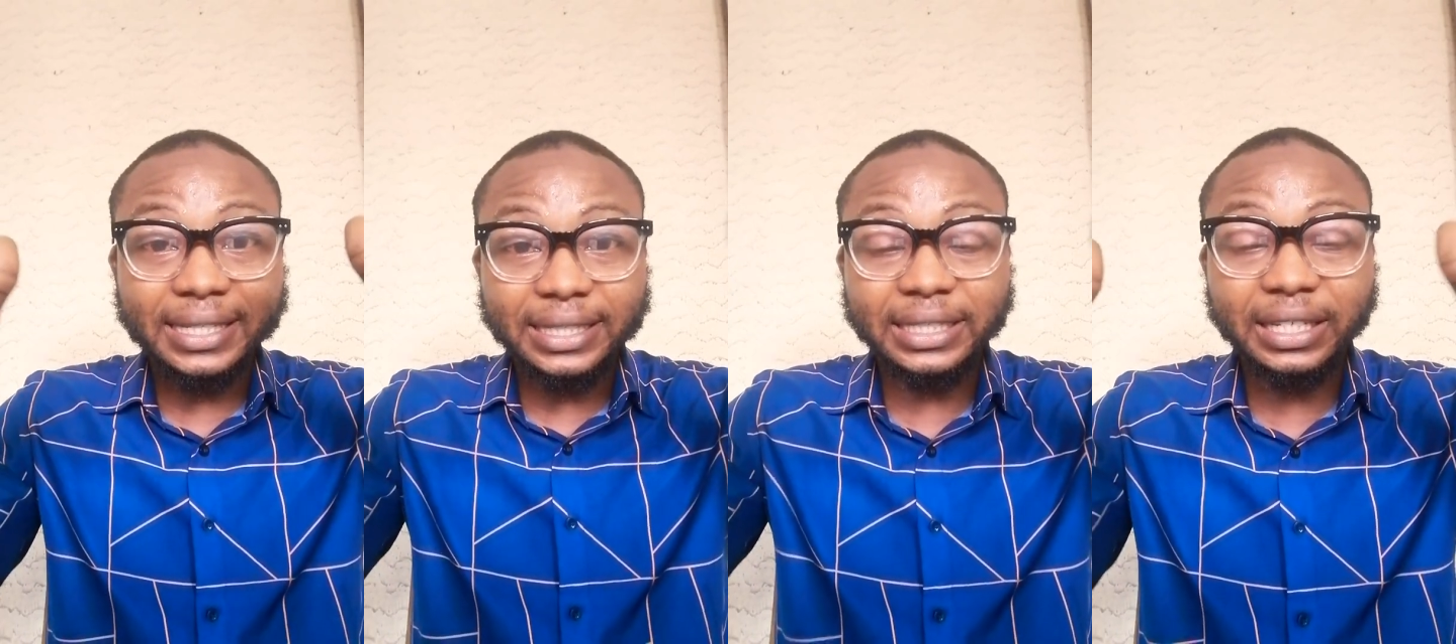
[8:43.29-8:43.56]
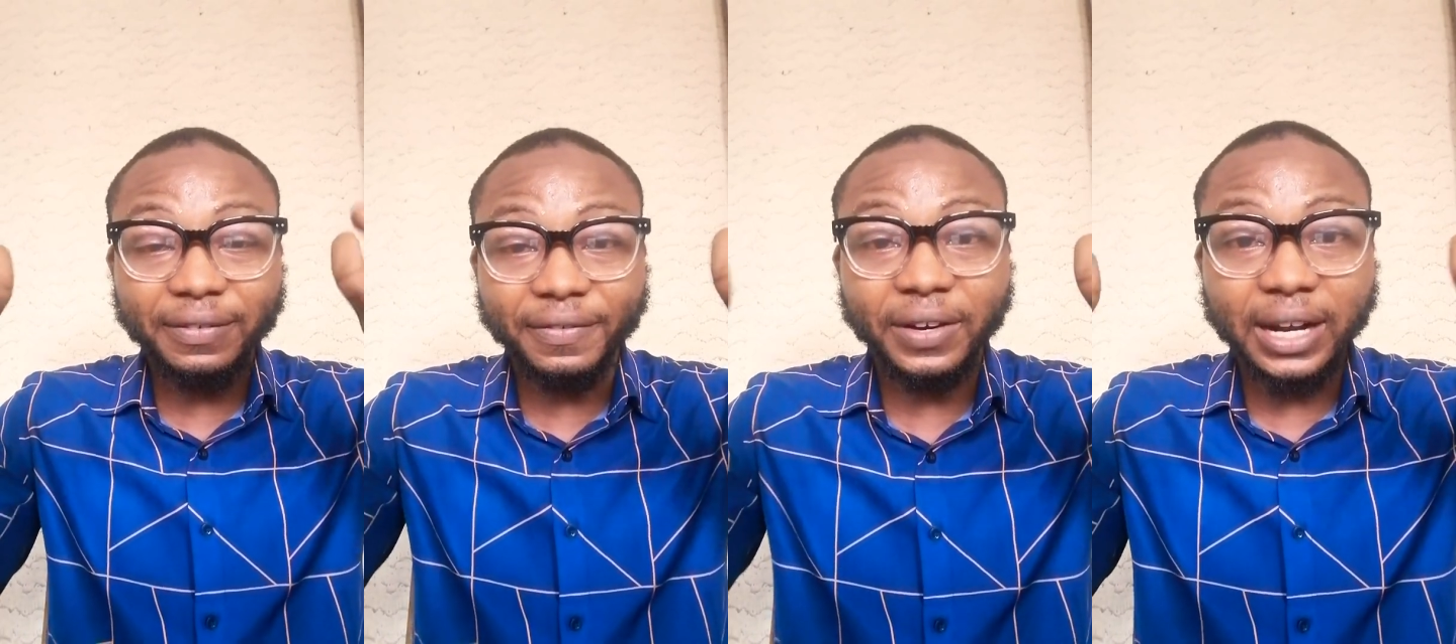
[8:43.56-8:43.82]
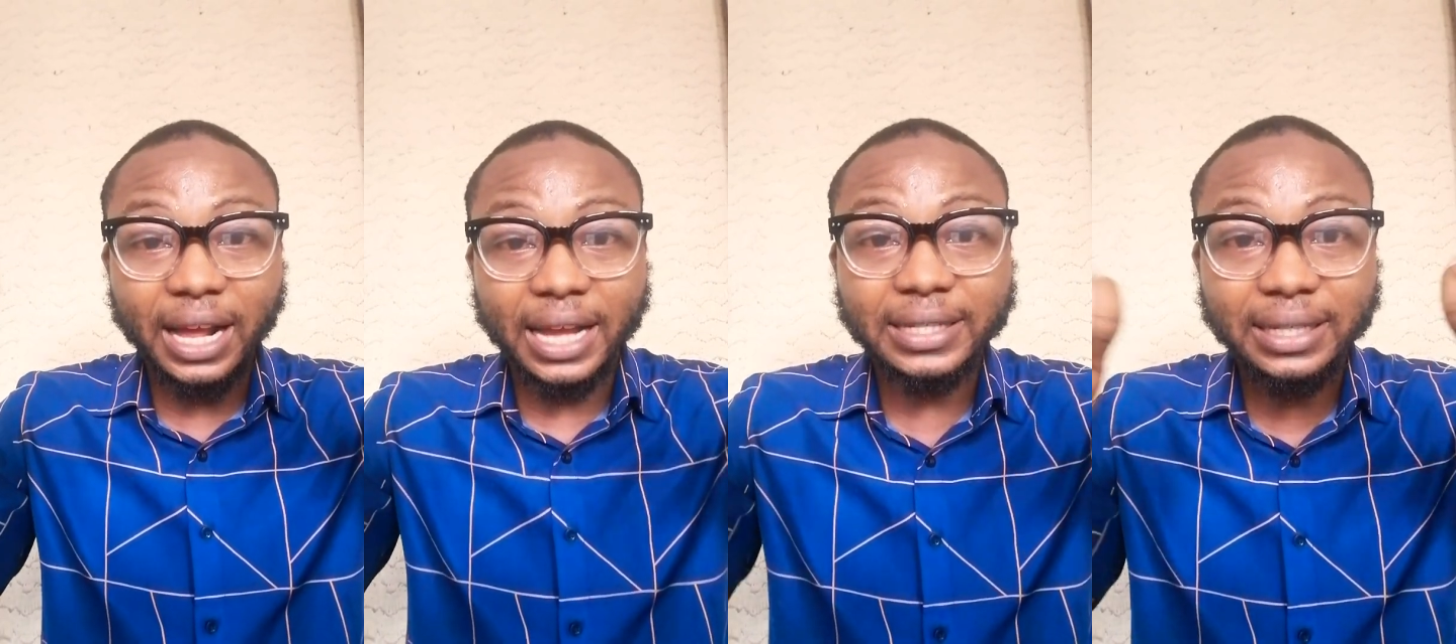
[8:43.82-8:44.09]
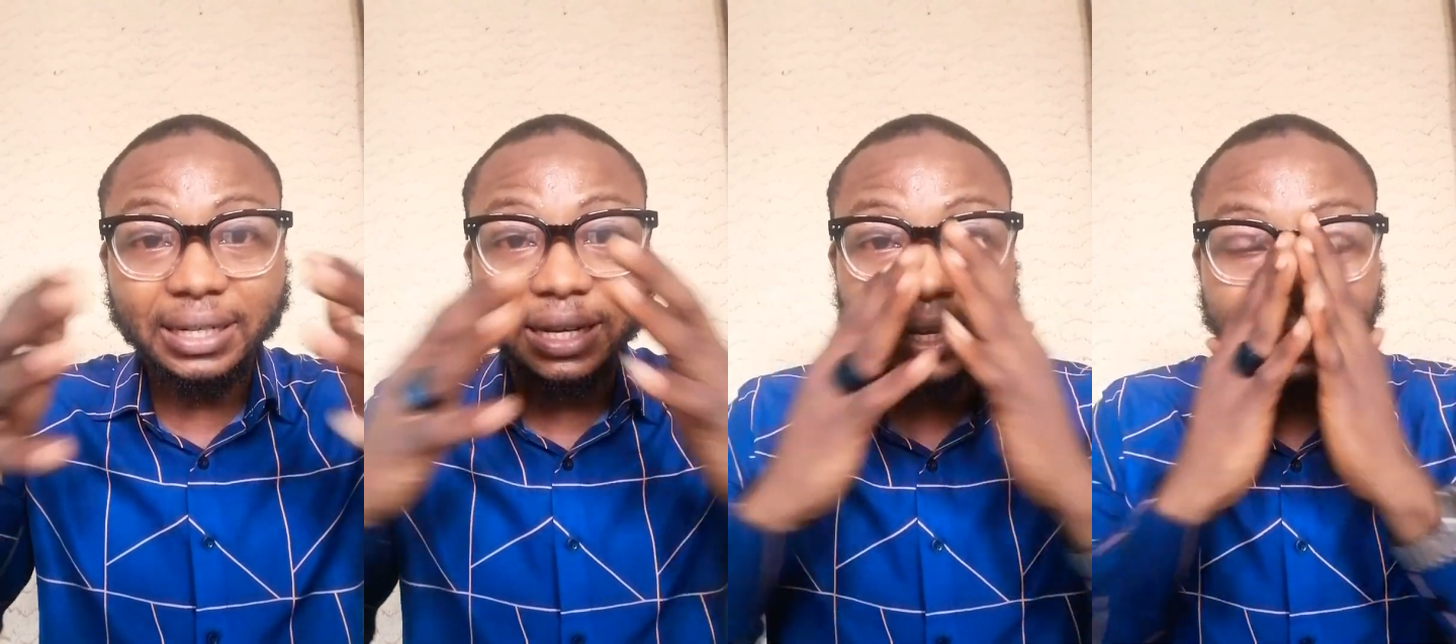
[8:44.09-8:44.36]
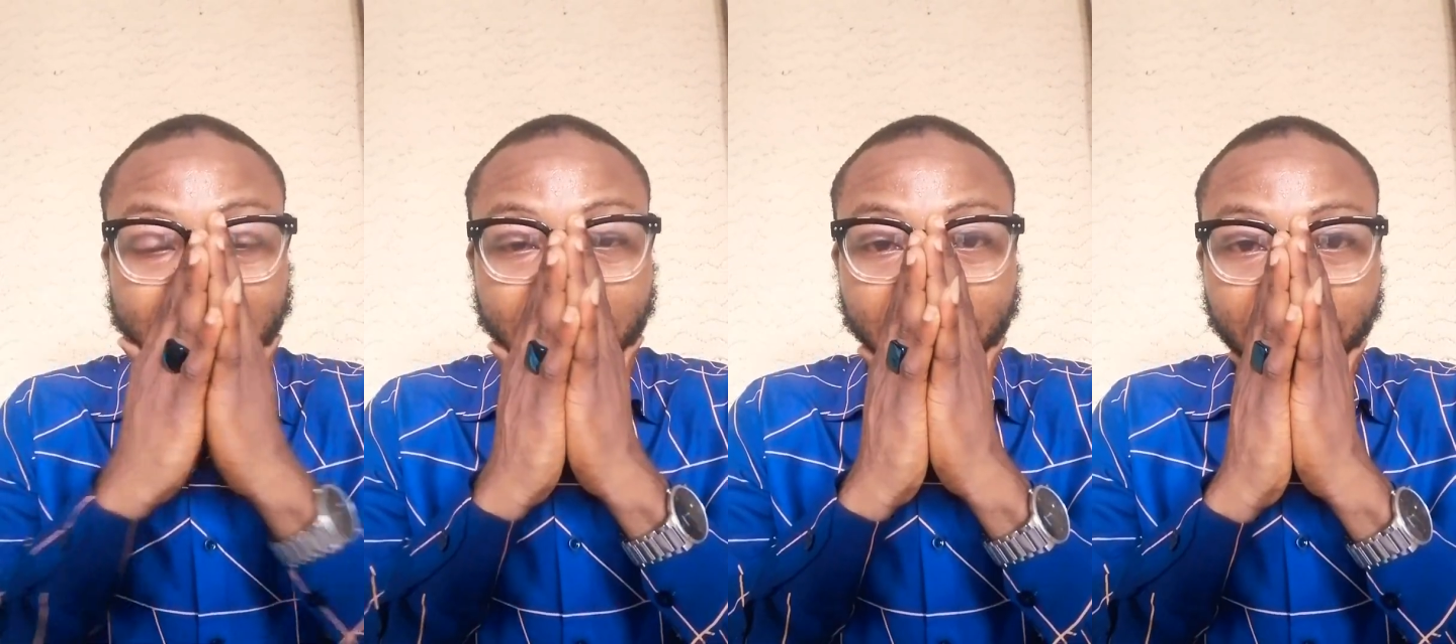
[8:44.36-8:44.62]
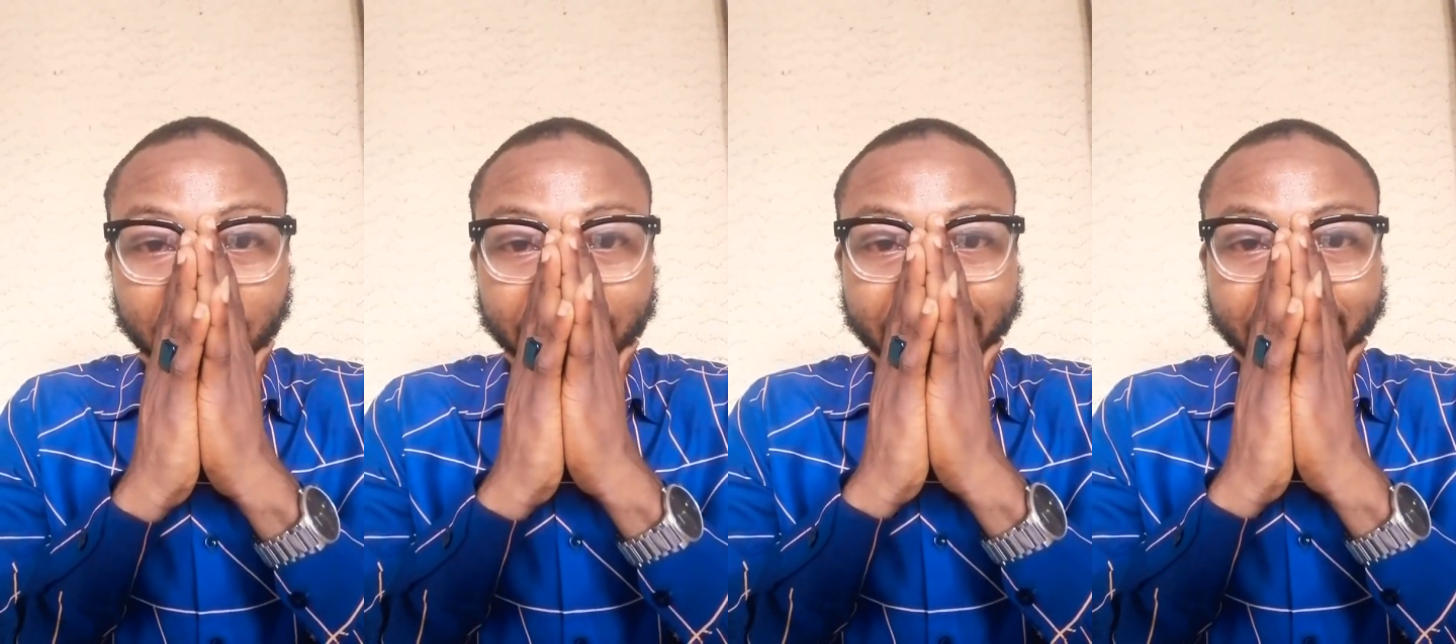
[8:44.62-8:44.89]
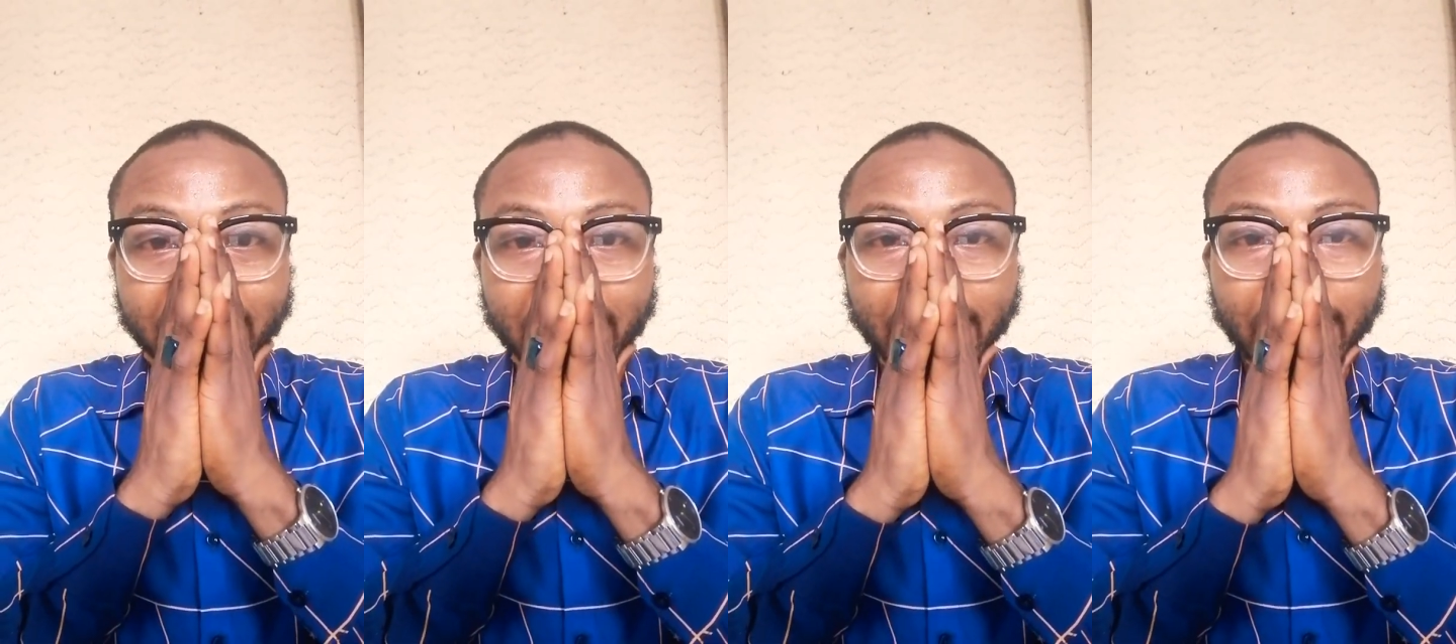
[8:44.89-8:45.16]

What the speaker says: the different hazard categories